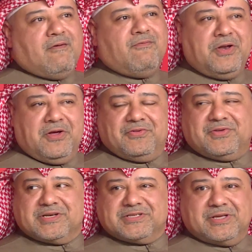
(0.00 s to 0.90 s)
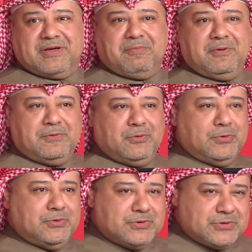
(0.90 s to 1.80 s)
Very interesting. People
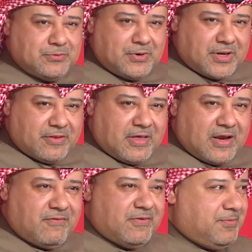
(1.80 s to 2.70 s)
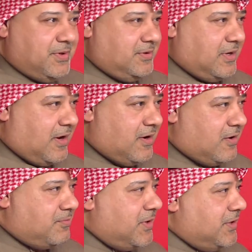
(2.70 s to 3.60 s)
who used to work in the government, I
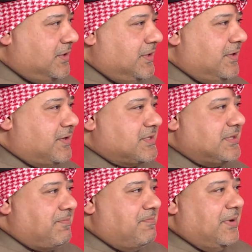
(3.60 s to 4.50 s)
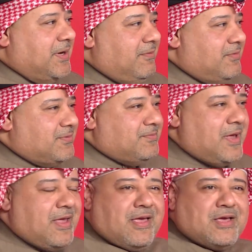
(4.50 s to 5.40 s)
have none here except me,
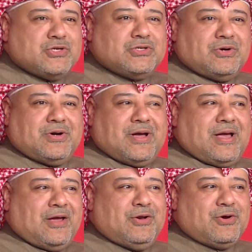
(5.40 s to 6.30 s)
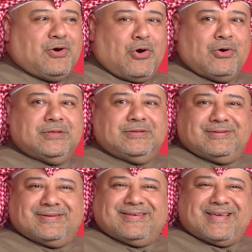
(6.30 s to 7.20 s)
so I look odd.
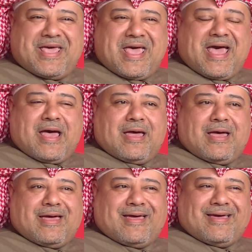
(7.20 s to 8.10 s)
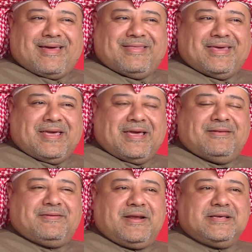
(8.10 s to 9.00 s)
The
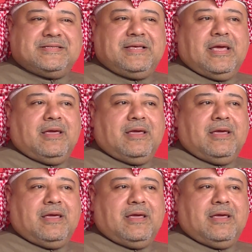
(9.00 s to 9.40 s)
interesting...